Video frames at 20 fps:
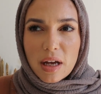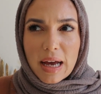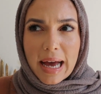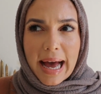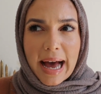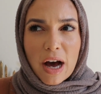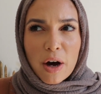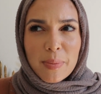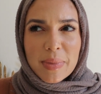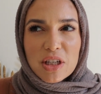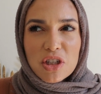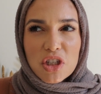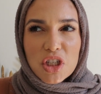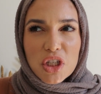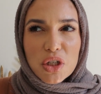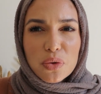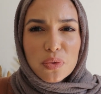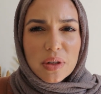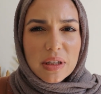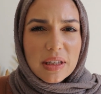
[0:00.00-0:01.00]
How much do
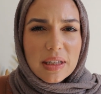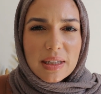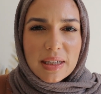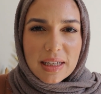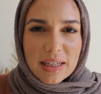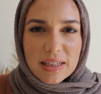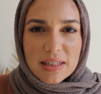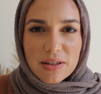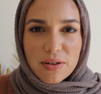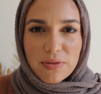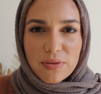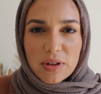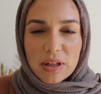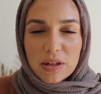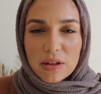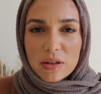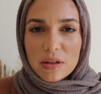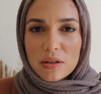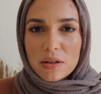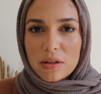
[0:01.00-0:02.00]
you really need
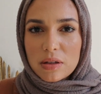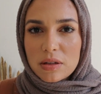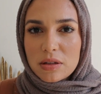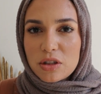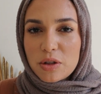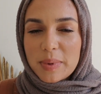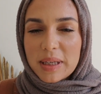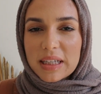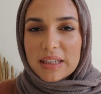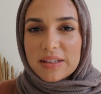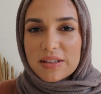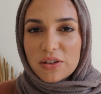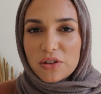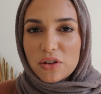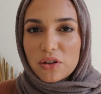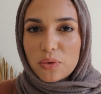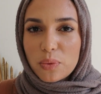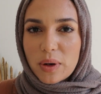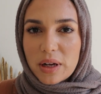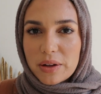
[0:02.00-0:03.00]
to be
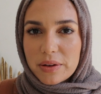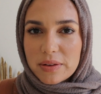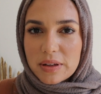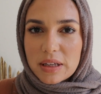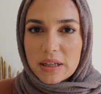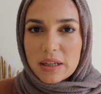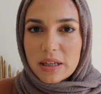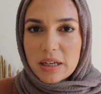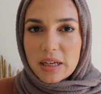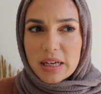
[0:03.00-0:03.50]
considered wealthy?